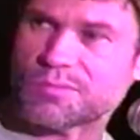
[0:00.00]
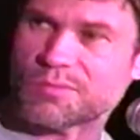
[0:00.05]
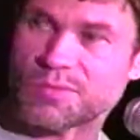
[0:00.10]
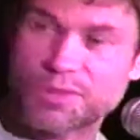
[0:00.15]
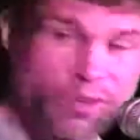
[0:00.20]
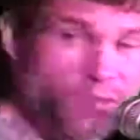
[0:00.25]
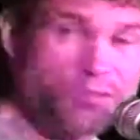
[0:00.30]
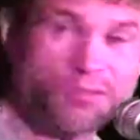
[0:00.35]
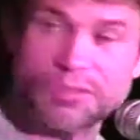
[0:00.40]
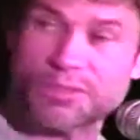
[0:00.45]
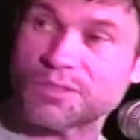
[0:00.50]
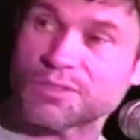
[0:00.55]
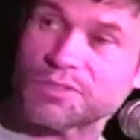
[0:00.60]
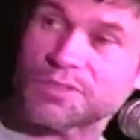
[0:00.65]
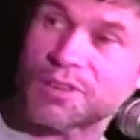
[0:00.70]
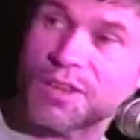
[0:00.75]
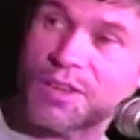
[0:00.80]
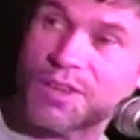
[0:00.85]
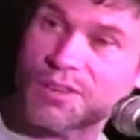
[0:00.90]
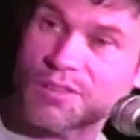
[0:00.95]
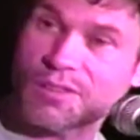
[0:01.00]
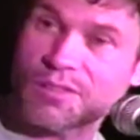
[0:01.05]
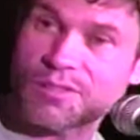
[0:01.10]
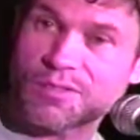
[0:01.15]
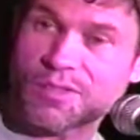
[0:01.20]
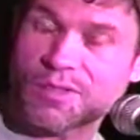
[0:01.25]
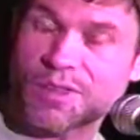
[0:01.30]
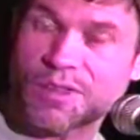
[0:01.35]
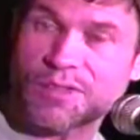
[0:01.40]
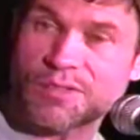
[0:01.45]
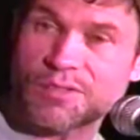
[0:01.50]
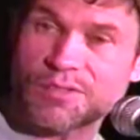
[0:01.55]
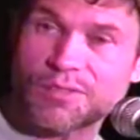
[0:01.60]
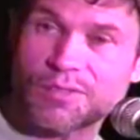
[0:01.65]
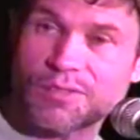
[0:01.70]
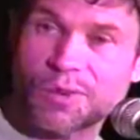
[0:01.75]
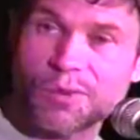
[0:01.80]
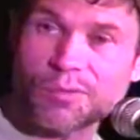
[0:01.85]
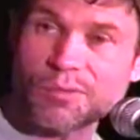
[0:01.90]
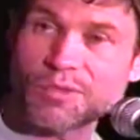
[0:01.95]
different
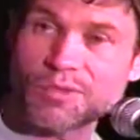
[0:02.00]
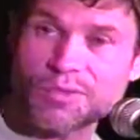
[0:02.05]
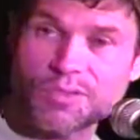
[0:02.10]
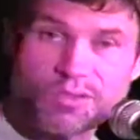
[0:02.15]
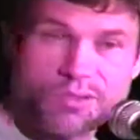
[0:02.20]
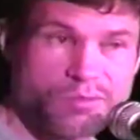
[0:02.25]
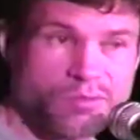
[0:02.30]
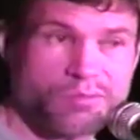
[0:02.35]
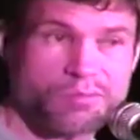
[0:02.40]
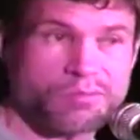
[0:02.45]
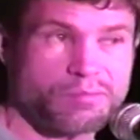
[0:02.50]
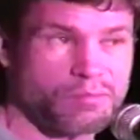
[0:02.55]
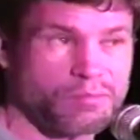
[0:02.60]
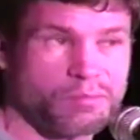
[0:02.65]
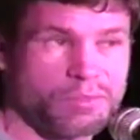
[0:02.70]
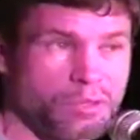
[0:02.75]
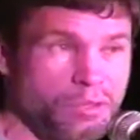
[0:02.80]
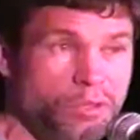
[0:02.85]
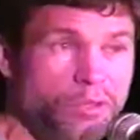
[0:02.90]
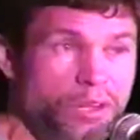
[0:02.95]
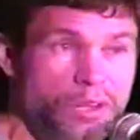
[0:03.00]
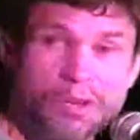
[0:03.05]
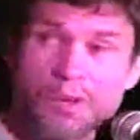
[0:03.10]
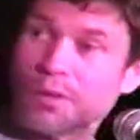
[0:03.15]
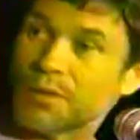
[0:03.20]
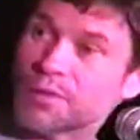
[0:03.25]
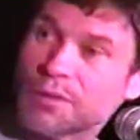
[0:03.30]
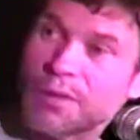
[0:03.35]
and always good.